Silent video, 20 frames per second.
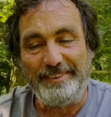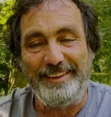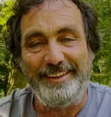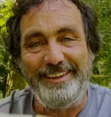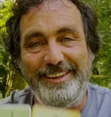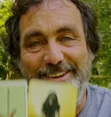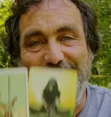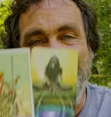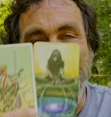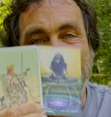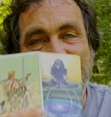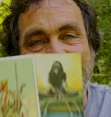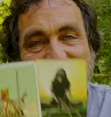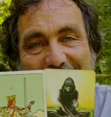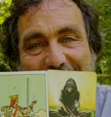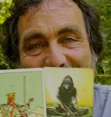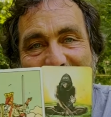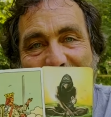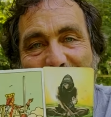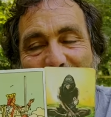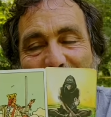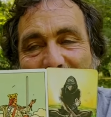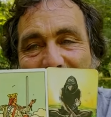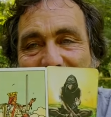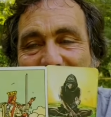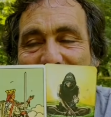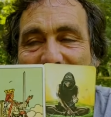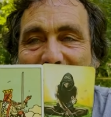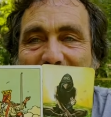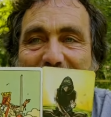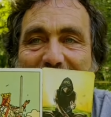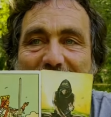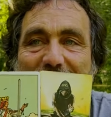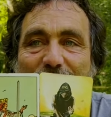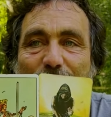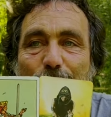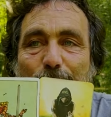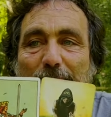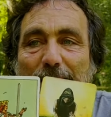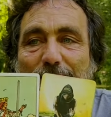You really are. Yes,
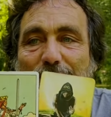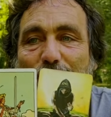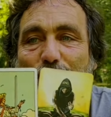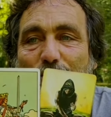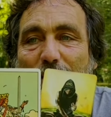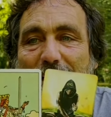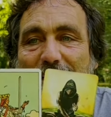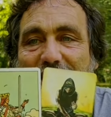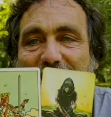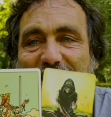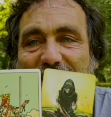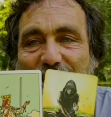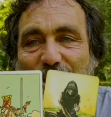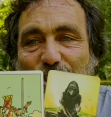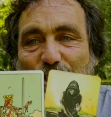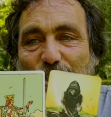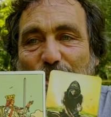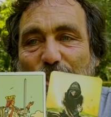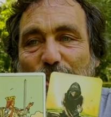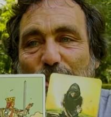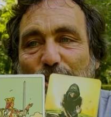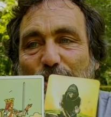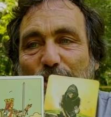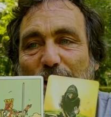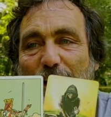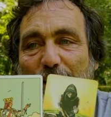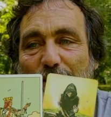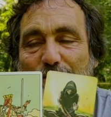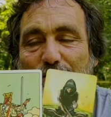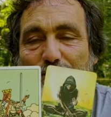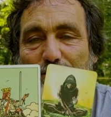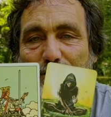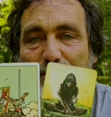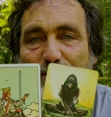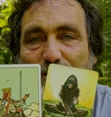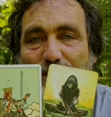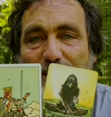there's a bit of a transition as you go through